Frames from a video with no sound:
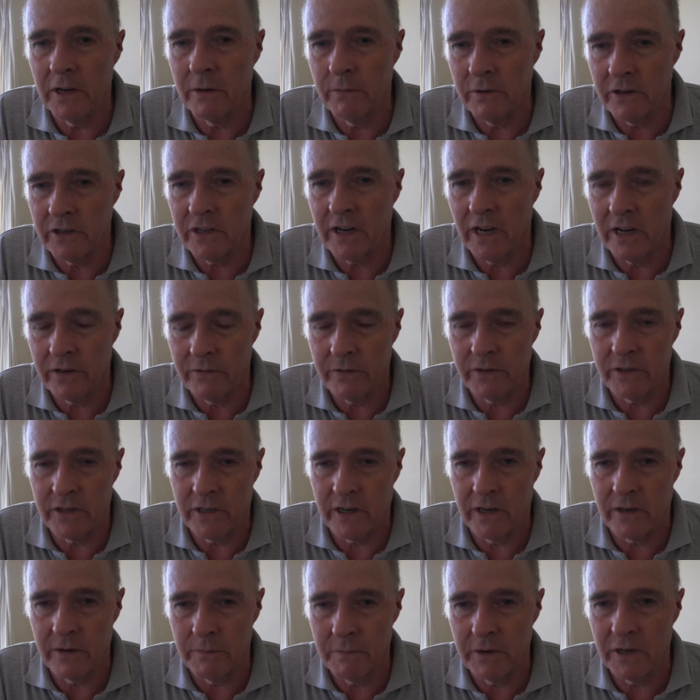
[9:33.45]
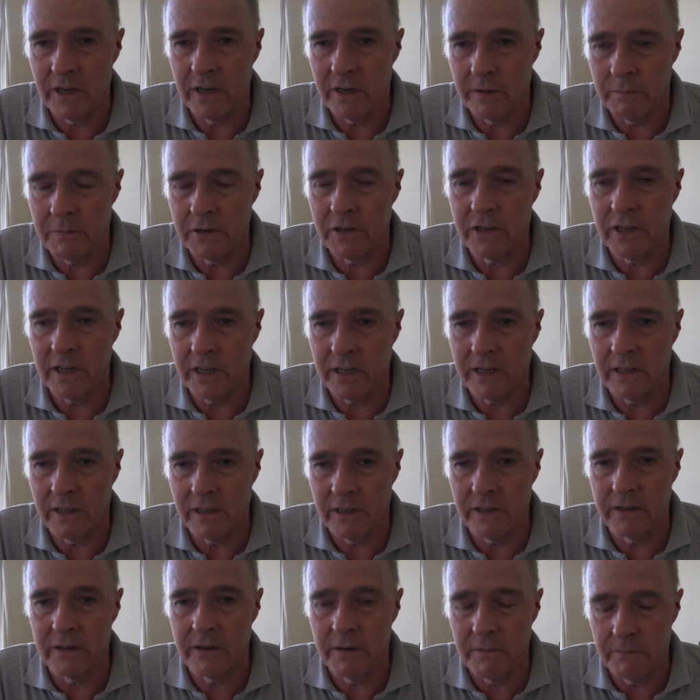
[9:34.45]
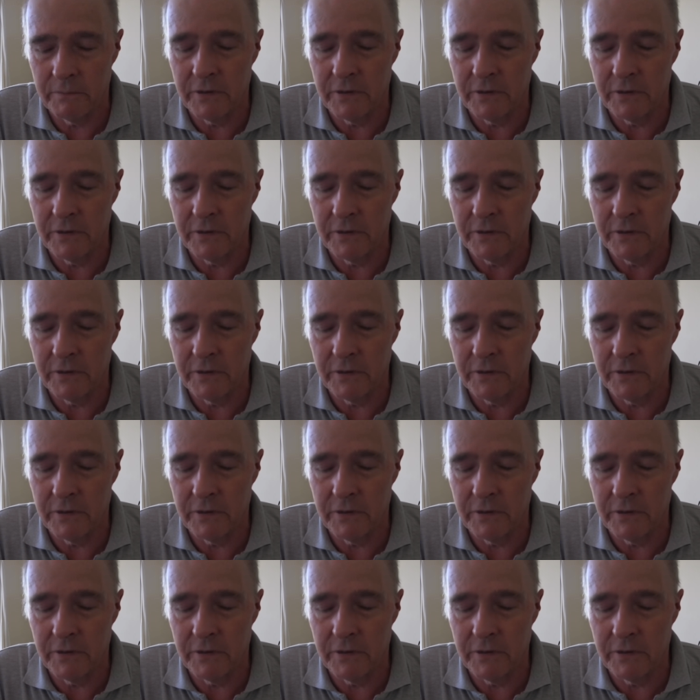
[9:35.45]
which countries you're going to be at a particular